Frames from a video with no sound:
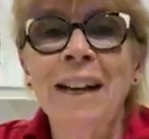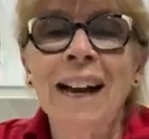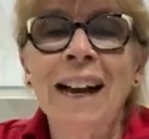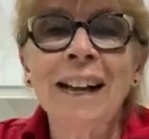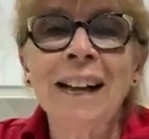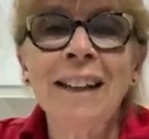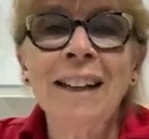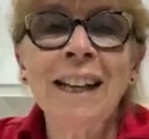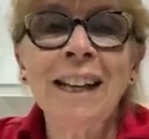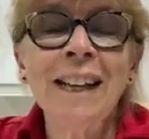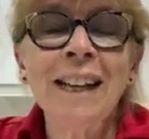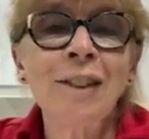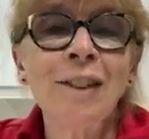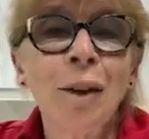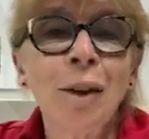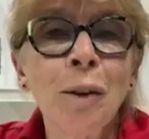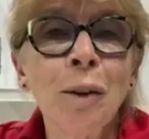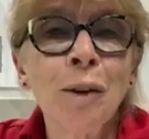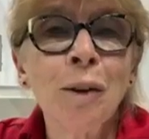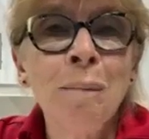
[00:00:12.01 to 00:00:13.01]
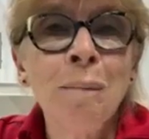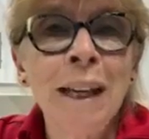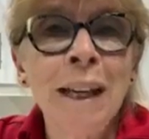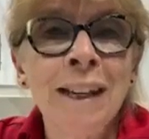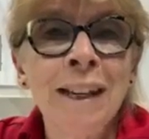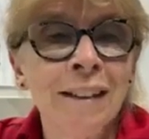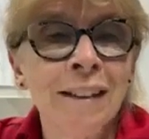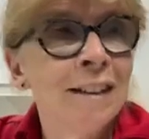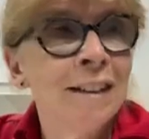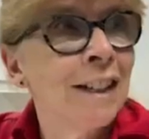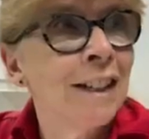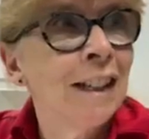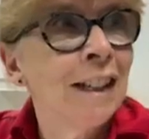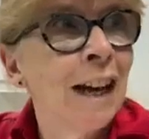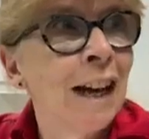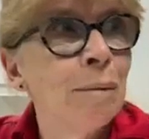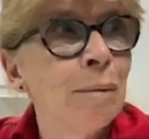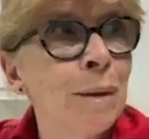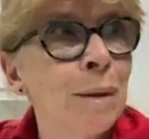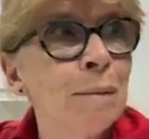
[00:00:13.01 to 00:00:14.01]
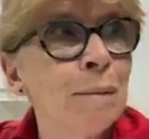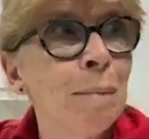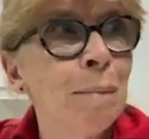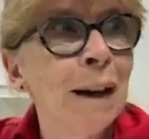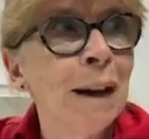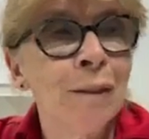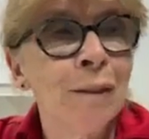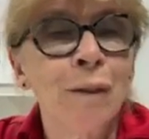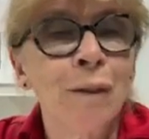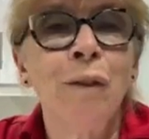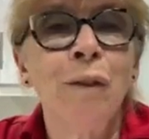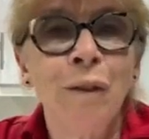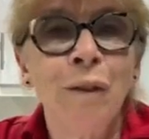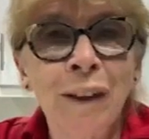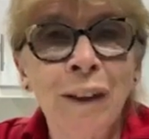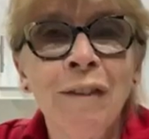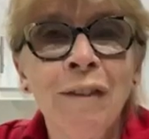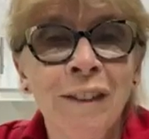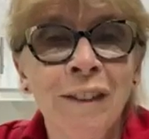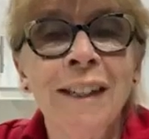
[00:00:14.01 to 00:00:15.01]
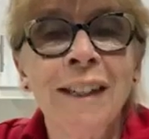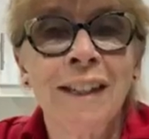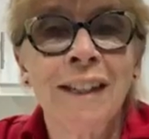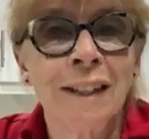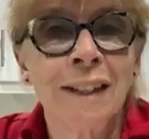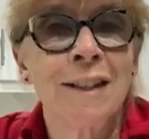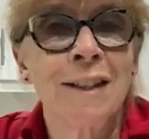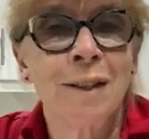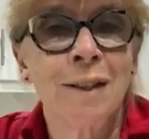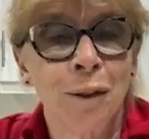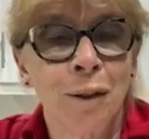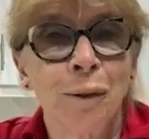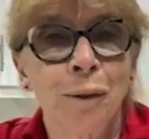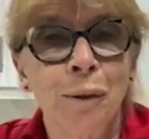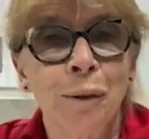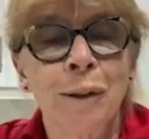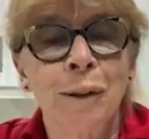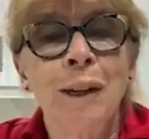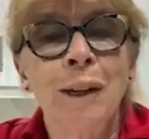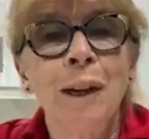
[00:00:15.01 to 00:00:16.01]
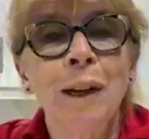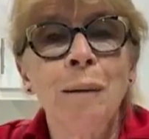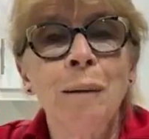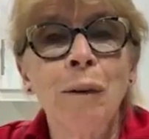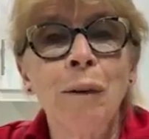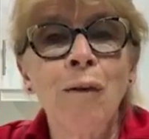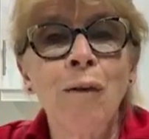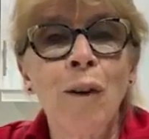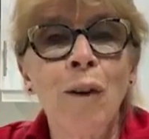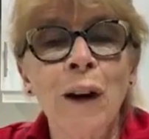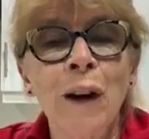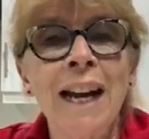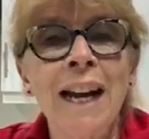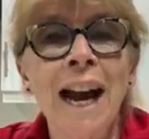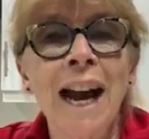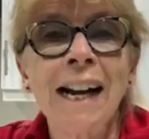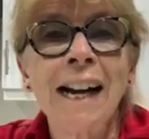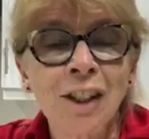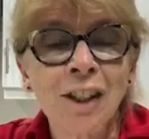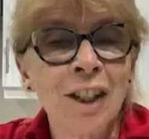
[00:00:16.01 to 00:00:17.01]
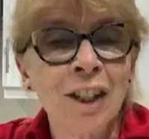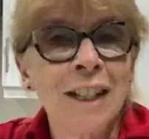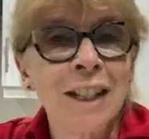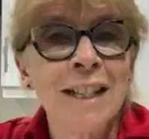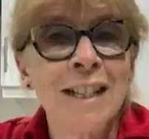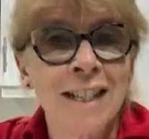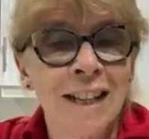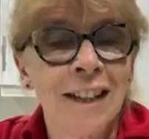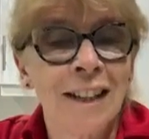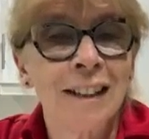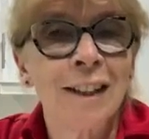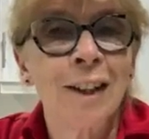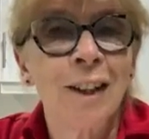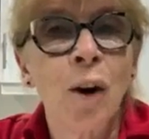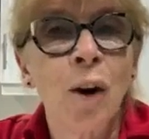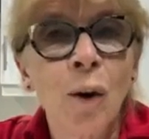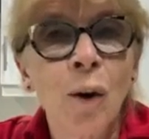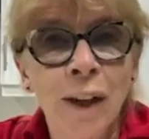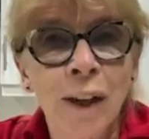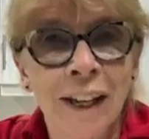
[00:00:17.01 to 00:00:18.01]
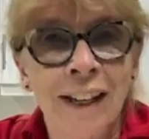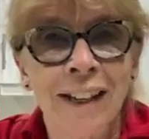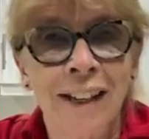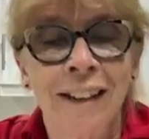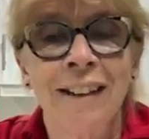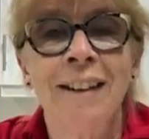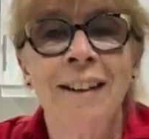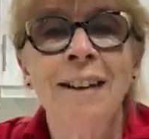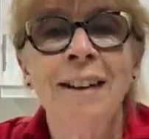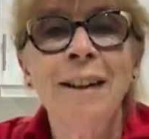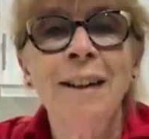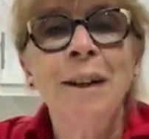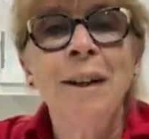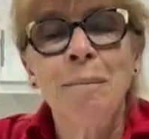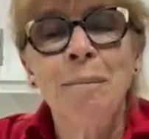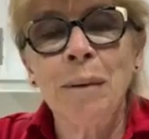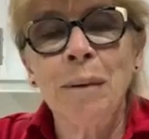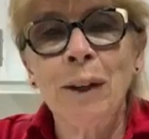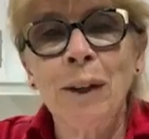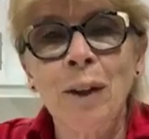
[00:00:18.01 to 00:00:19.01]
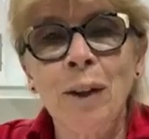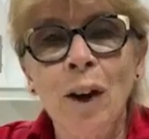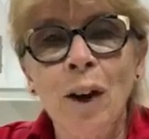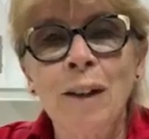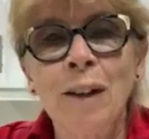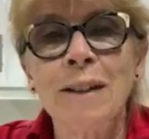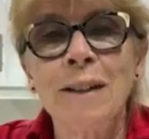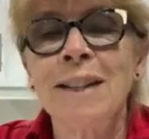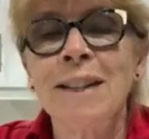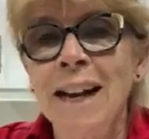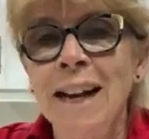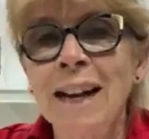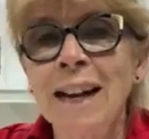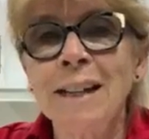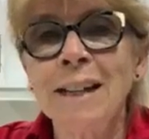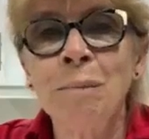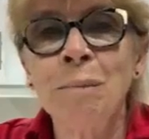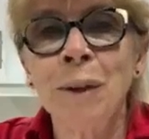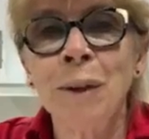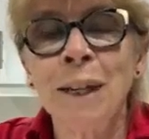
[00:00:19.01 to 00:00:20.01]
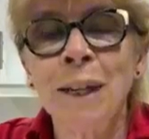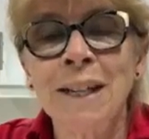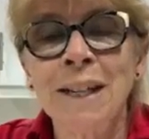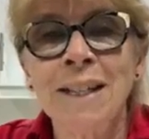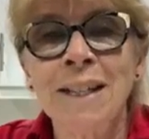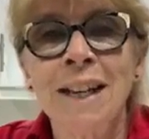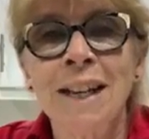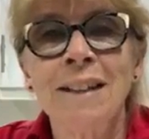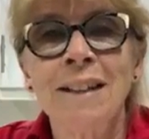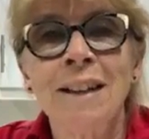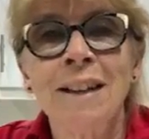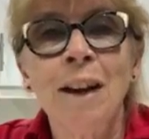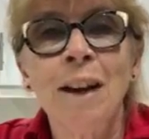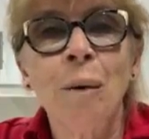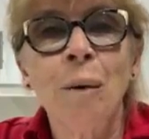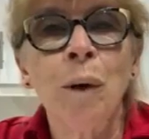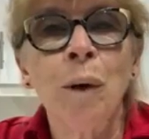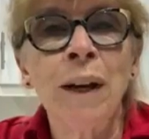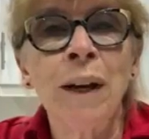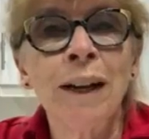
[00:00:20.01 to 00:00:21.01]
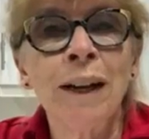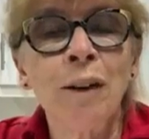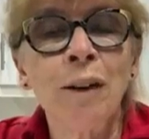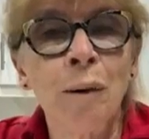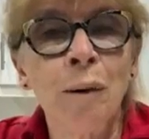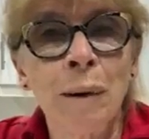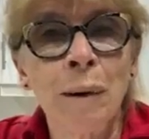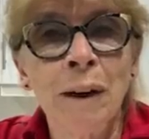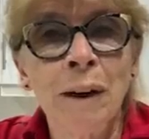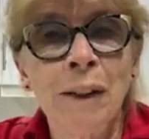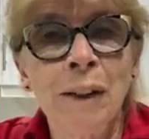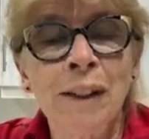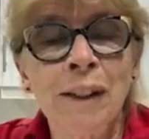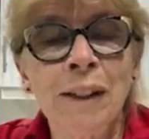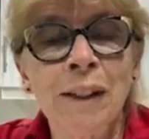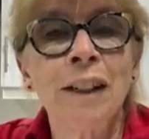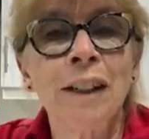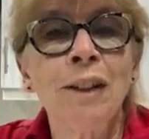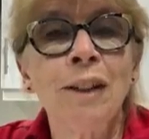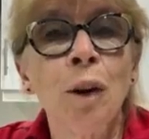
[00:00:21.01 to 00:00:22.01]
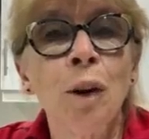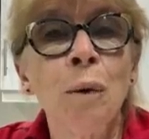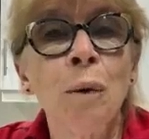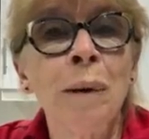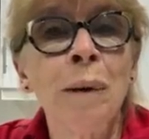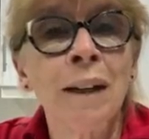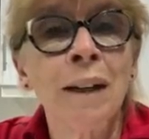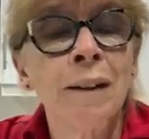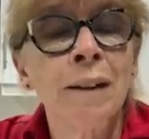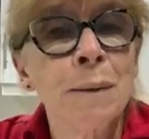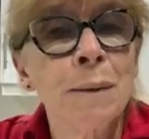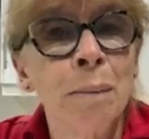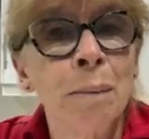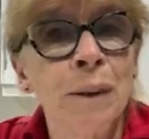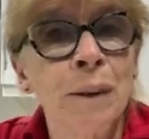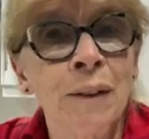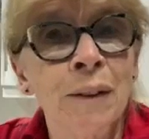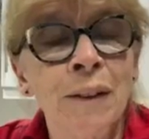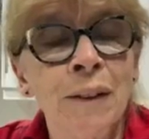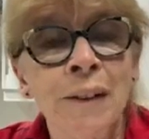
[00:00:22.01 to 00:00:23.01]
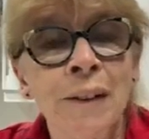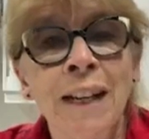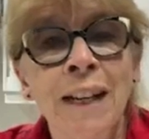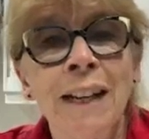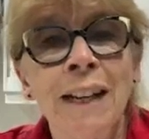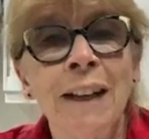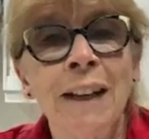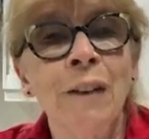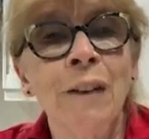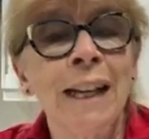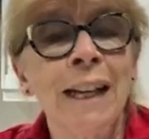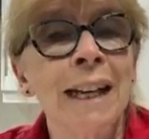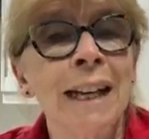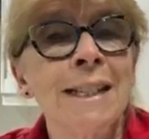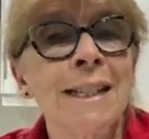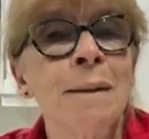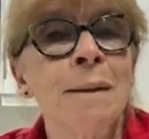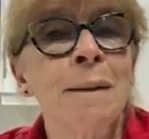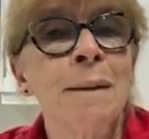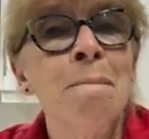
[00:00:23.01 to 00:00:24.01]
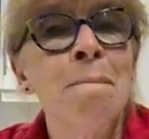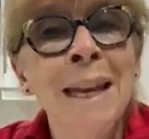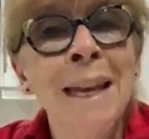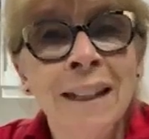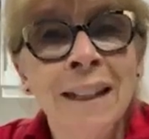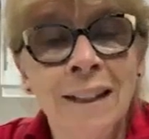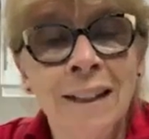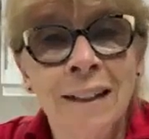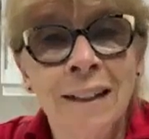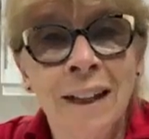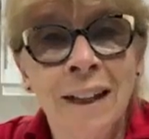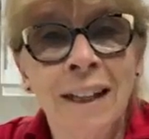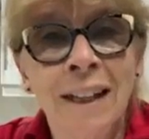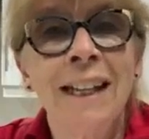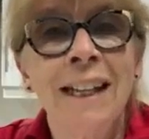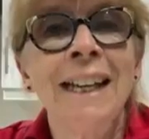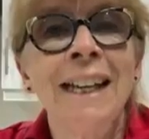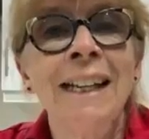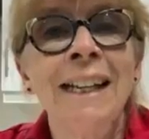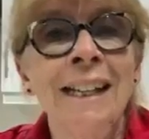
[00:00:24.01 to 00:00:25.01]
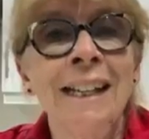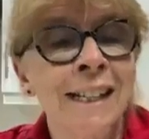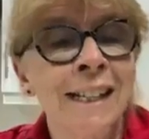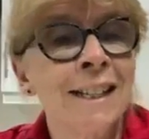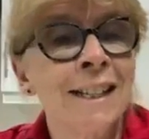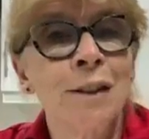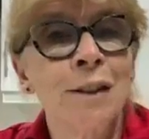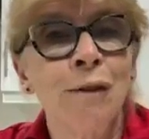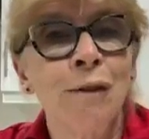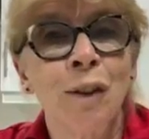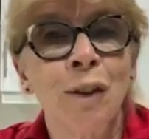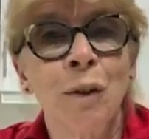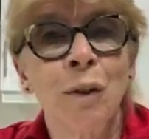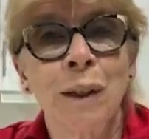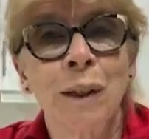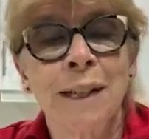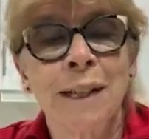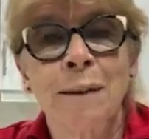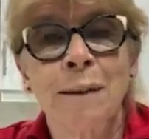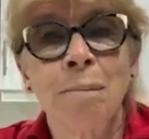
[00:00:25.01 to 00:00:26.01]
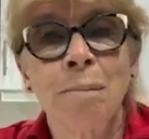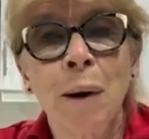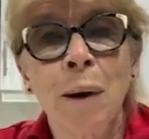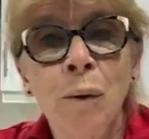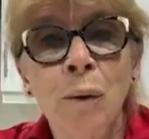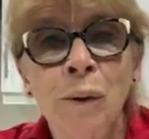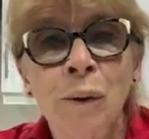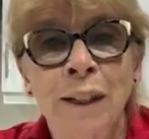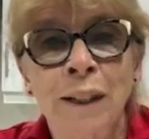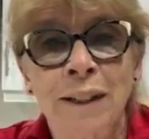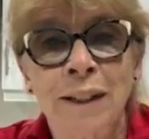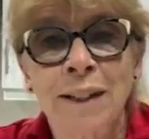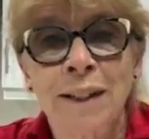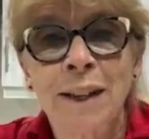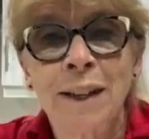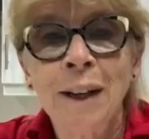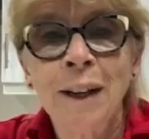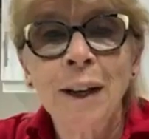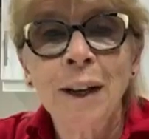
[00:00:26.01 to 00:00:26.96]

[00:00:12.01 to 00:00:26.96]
And it took me until I was about 50 years old before I actually started cooking. Because, as Maria said, when I got married, I told my husband that if he gets a meal at night, he needs to view it as a bonus.